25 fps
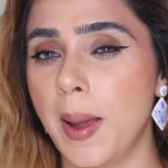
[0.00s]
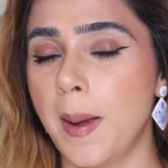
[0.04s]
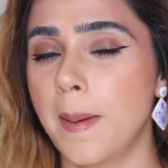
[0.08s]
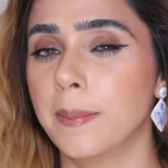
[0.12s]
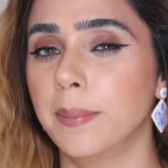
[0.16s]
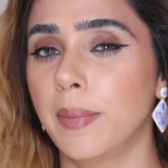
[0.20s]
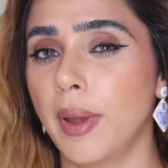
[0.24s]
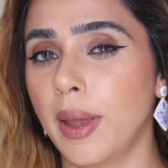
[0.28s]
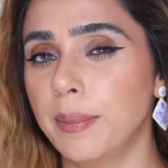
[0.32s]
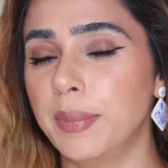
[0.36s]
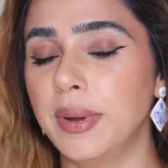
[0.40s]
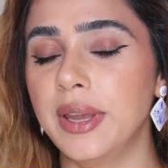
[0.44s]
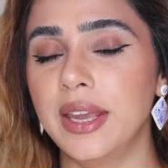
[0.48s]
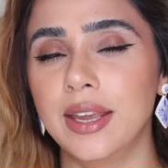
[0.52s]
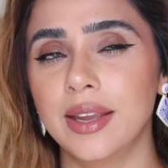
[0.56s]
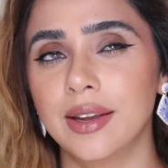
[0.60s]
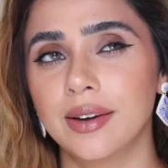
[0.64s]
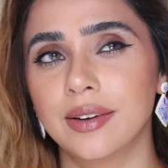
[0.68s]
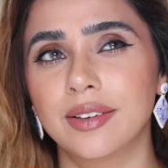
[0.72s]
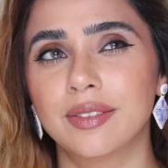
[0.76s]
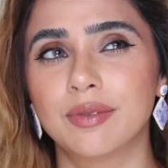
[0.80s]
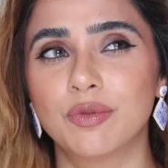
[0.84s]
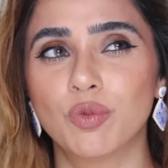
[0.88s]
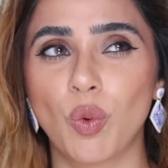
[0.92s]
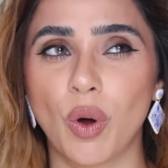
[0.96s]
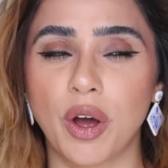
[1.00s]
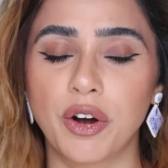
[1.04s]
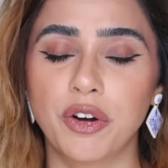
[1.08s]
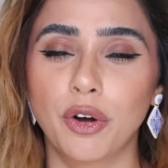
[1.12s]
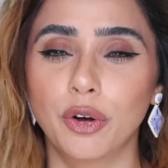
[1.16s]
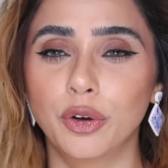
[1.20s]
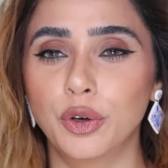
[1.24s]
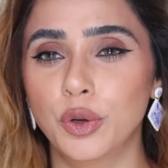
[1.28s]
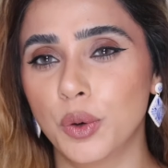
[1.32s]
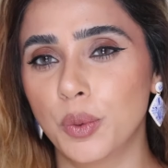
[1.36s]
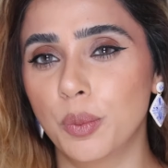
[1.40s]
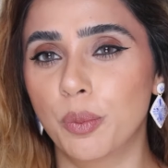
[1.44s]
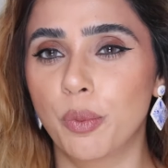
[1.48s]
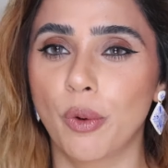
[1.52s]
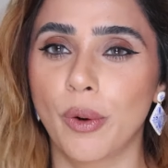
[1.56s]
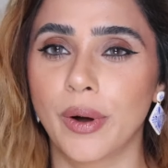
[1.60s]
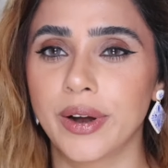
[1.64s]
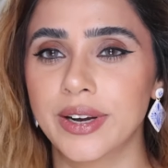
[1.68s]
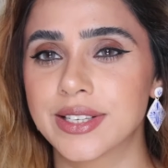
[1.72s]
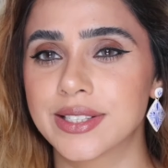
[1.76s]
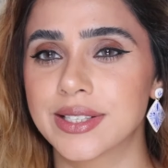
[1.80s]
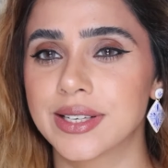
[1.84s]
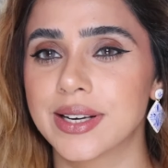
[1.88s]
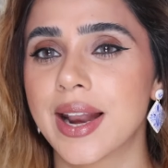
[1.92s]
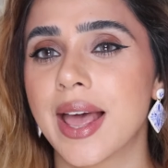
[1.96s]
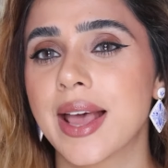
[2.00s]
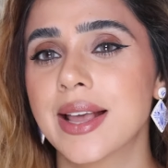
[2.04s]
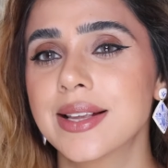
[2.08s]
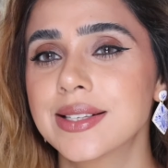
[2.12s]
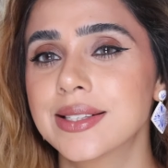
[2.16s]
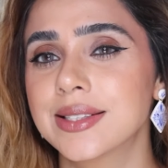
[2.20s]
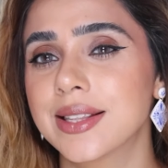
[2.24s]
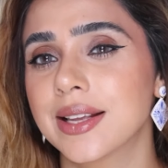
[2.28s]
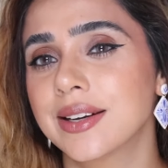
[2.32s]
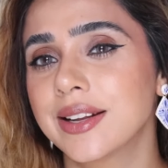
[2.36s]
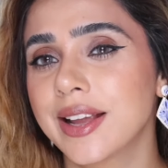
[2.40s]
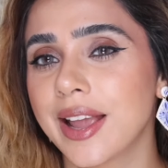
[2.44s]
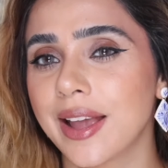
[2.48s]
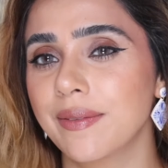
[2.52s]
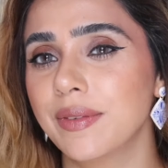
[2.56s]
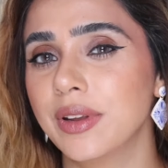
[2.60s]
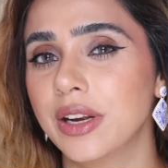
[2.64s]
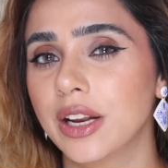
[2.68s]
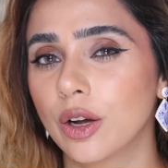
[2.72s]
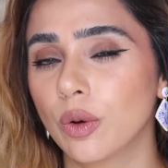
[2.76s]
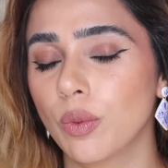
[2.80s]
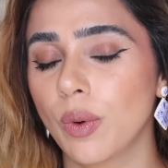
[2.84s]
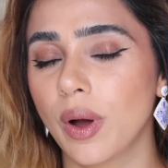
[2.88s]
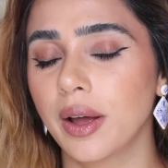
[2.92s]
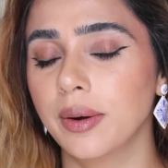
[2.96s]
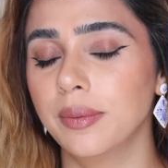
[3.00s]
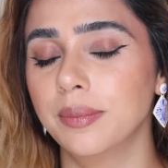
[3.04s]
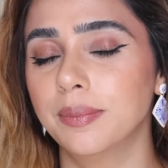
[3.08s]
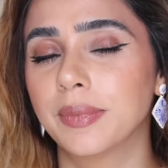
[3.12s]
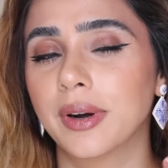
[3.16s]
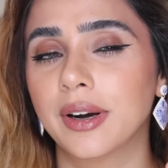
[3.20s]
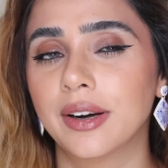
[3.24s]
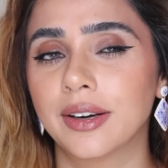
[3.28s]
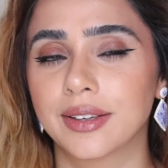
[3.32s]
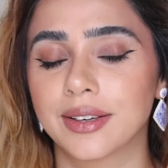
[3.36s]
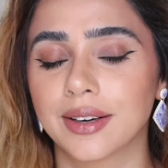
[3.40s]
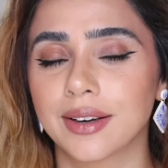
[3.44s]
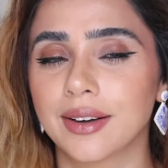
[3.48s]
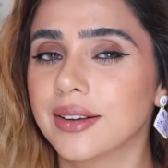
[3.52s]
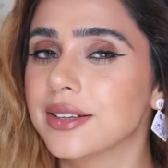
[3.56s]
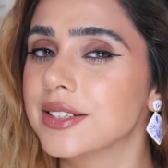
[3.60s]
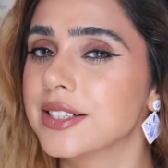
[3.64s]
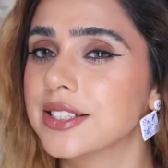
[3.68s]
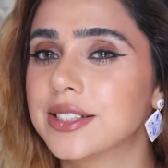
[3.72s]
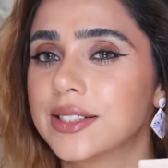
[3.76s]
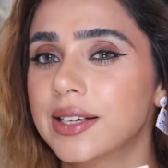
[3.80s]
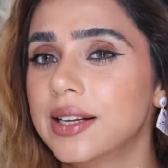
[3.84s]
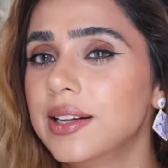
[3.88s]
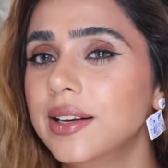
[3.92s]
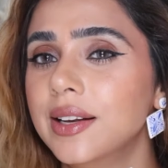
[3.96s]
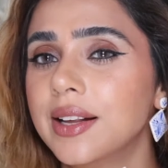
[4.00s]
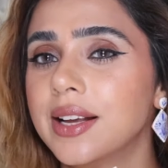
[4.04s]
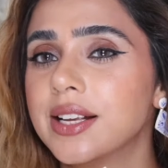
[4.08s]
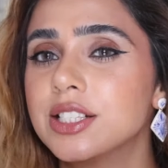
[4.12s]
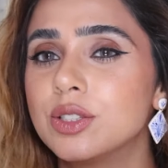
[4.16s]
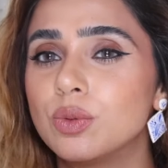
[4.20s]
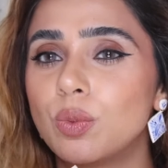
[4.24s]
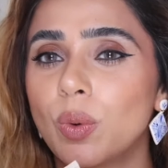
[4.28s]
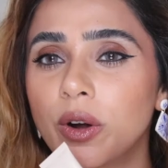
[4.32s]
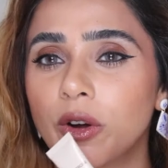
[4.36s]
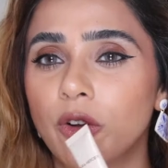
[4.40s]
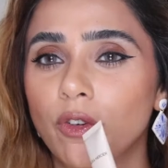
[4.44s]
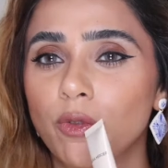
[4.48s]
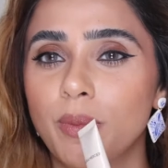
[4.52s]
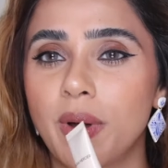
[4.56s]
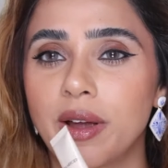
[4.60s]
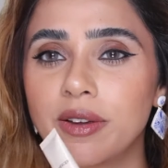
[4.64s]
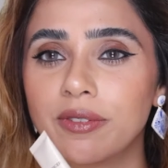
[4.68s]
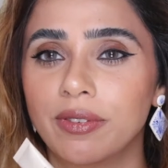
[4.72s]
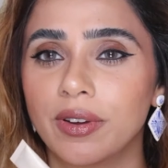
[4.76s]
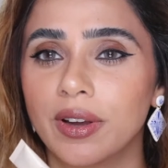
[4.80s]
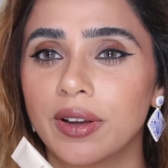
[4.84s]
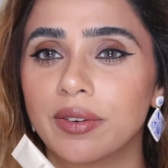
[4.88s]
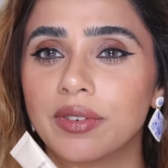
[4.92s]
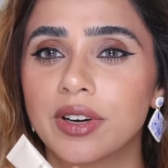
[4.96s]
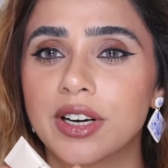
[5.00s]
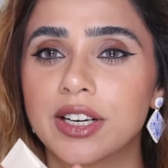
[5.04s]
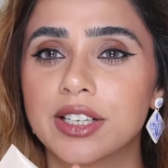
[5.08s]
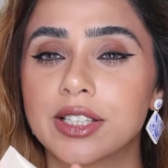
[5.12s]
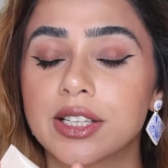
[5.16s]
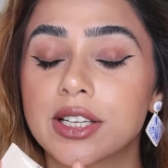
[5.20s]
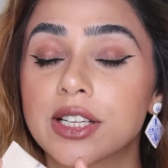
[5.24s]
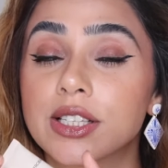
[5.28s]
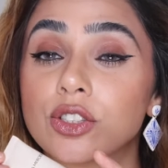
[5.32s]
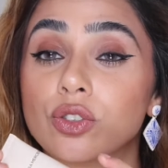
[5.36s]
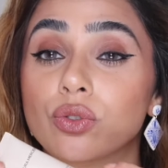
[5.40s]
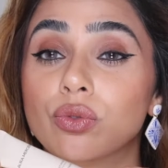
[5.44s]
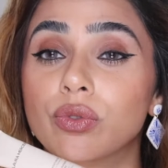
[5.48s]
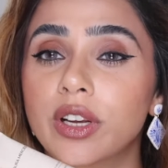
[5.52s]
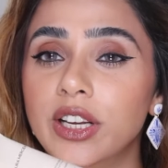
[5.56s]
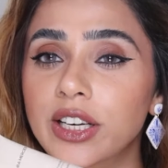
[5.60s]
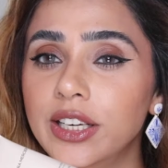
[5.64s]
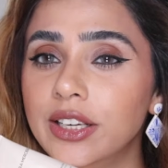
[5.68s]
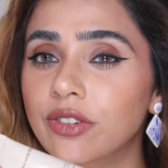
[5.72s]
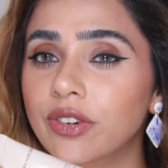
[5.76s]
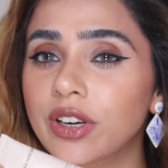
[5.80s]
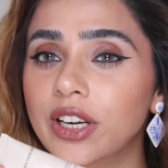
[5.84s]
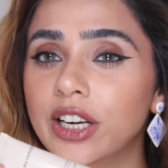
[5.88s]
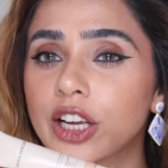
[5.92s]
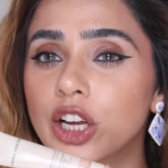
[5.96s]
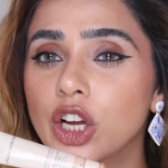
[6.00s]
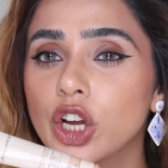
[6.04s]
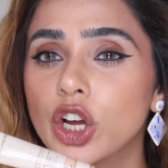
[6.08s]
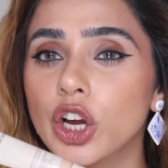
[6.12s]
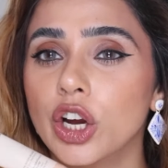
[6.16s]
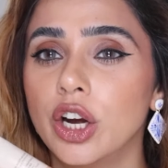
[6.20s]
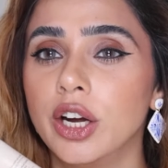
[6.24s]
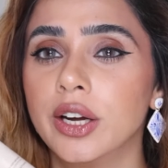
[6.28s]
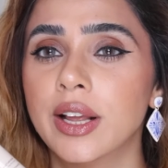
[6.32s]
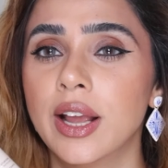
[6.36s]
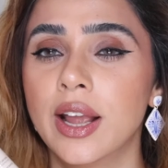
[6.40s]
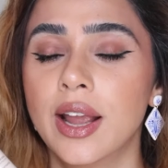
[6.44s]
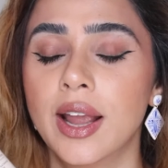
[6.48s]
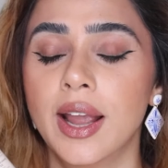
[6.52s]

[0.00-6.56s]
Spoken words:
maybe 1 or 2 points less than Kevyn Aucoin, but still is one of my favorites. It's really good.